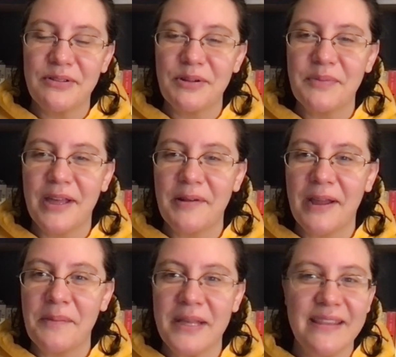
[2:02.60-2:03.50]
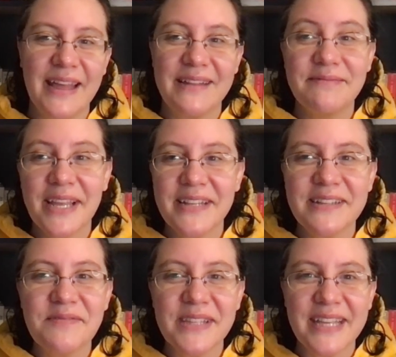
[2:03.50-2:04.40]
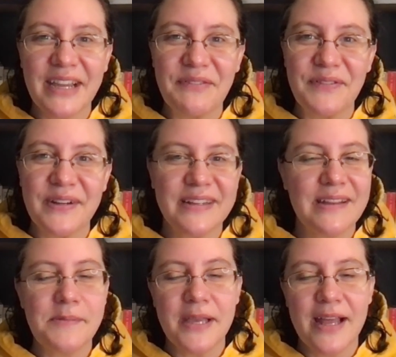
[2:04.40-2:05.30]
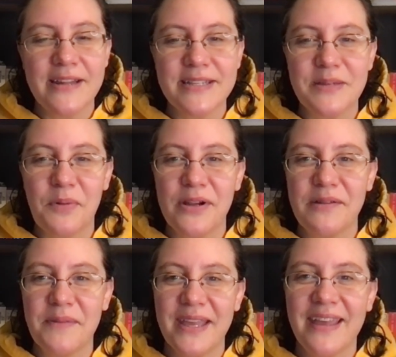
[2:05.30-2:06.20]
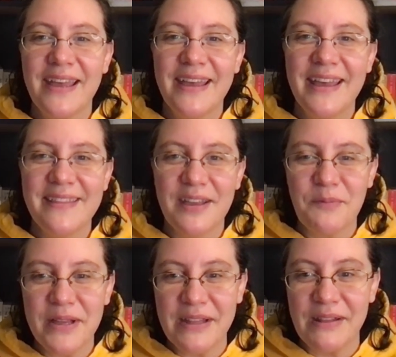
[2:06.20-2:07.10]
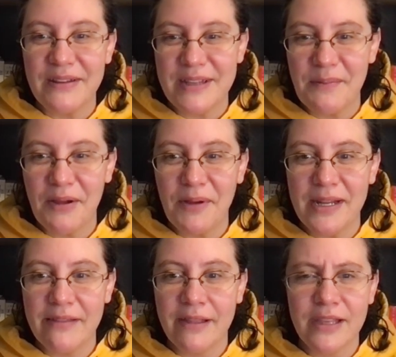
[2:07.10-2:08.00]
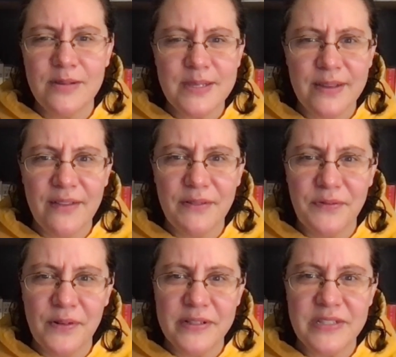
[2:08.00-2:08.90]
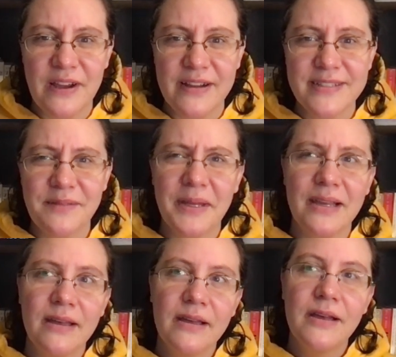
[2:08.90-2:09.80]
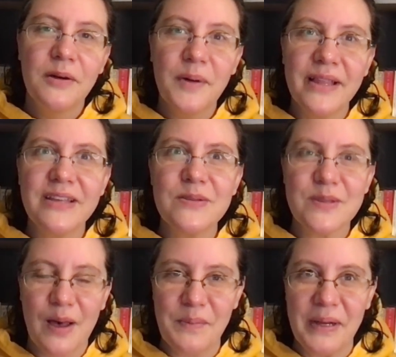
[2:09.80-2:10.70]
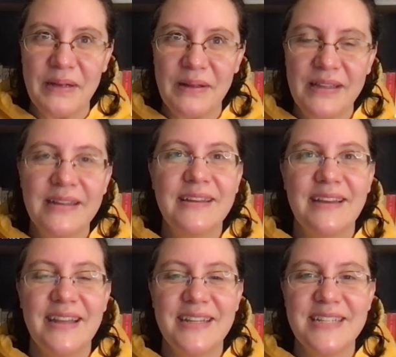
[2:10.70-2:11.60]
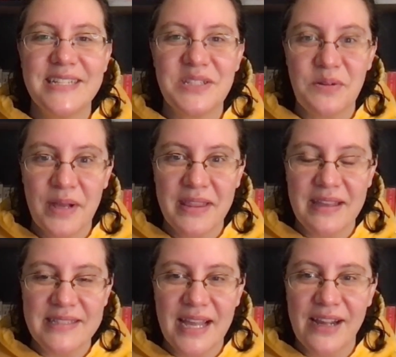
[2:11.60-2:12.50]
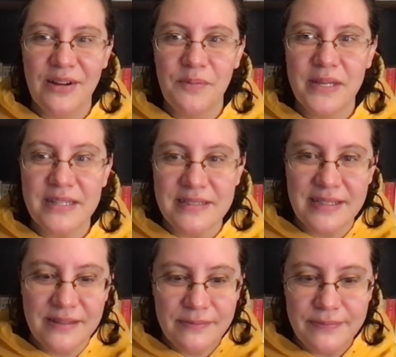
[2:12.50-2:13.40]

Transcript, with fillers: group that I'm in that I didn't really care for it. I mean, kind of disappointed me. And they went and looked at my rating. They're like, you still gave it four stars? I'm like, well, I use CAWPILE, and it tends to rate things higher because it